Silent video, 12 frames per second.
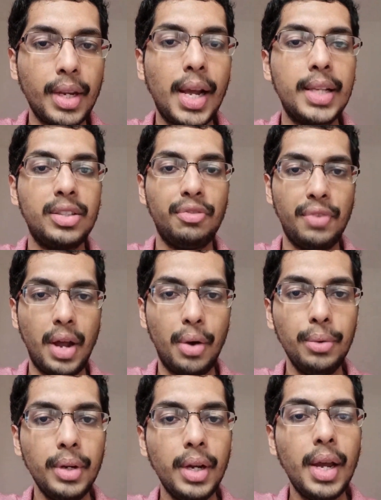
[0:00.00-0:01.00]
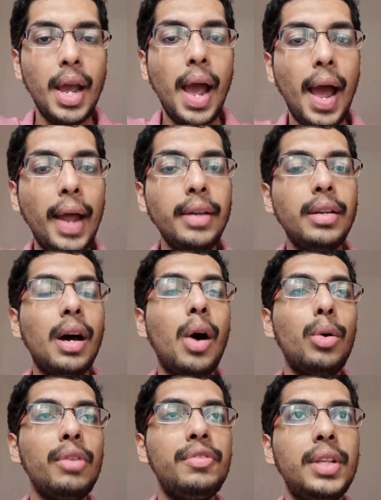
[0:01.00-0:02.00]
as of now. And
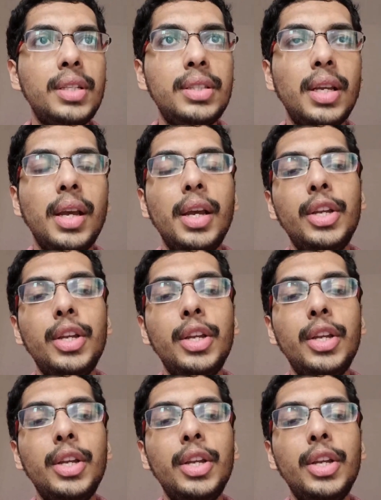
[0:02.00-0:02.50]
out of this,